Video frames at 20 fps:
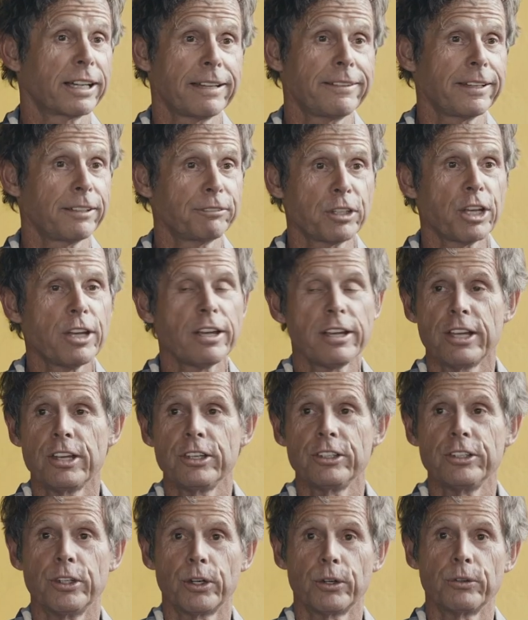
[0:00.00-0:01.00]
I think,
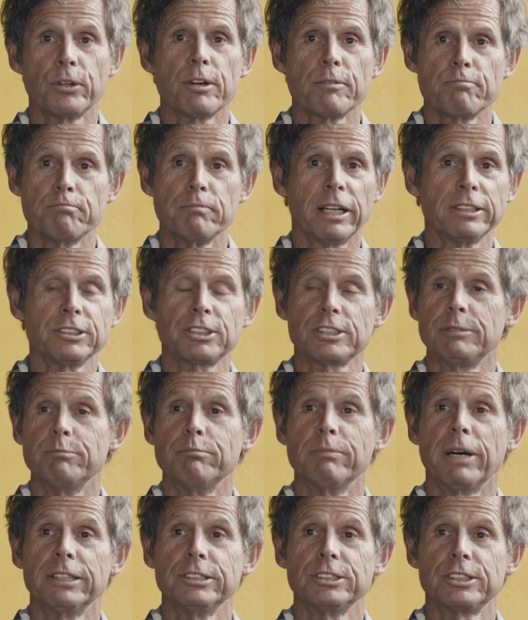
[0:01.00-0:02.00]
you know, months and
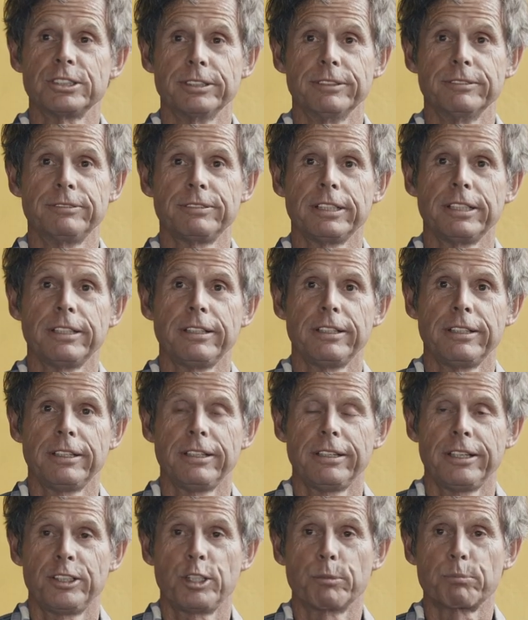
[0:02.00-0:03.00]
months of
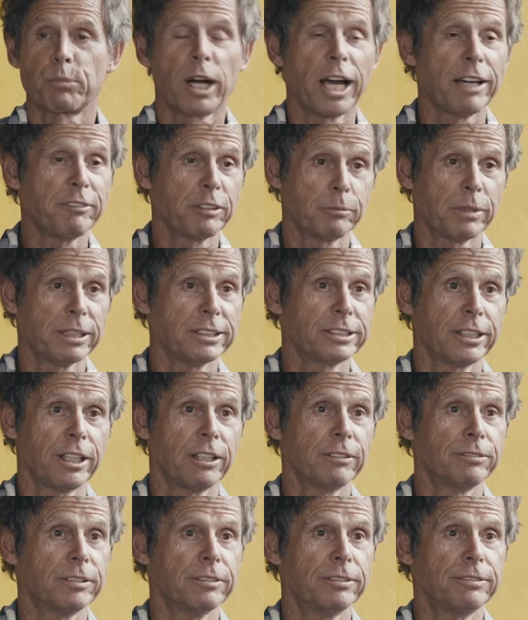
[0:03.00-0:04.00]
depriving
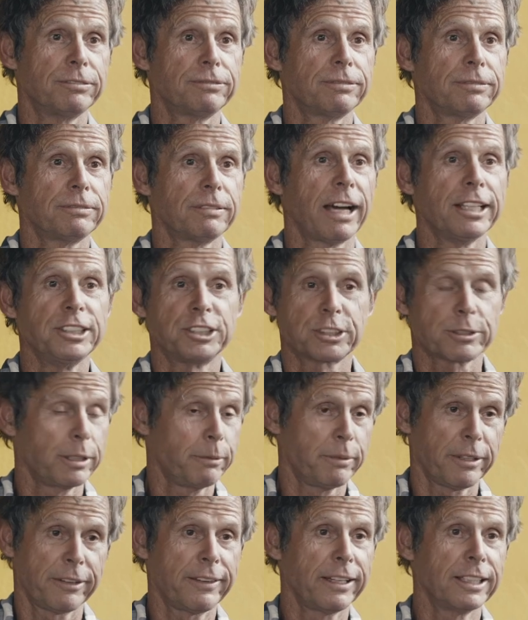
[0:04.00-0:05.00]
myself of ice
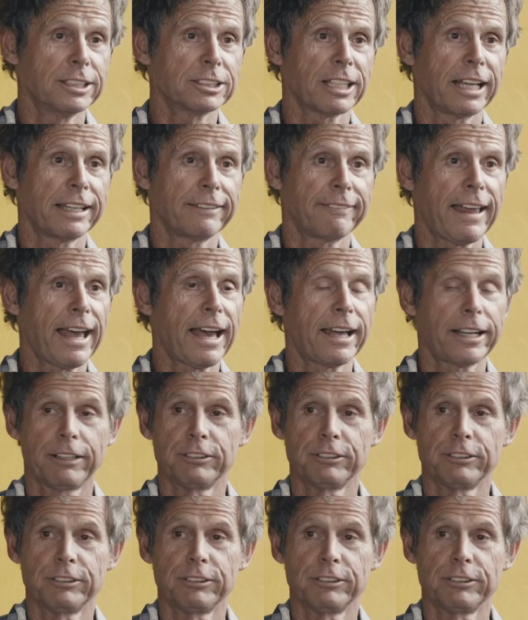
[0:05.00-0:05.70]
cream and things like that.